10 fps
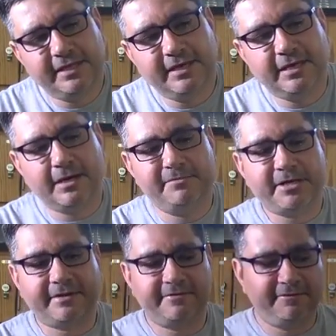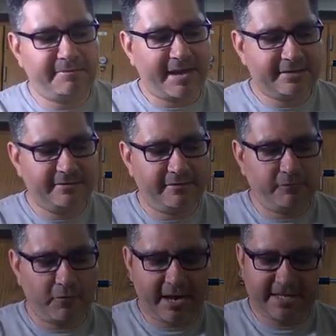the objectives back to the
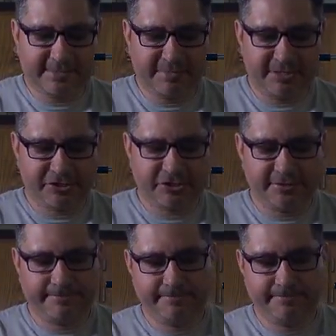4x position.